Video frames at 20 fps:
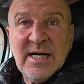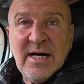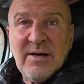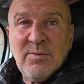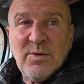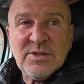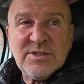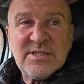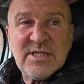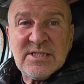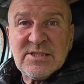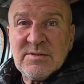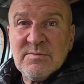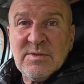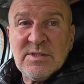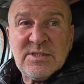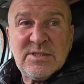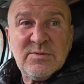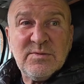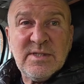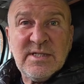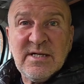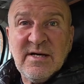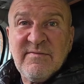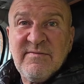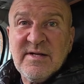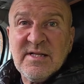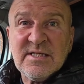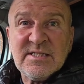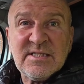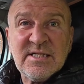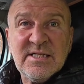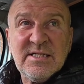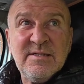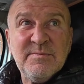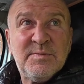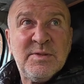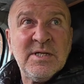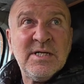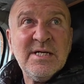And once I had something to eat, I fell
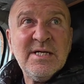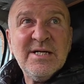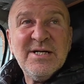asleep.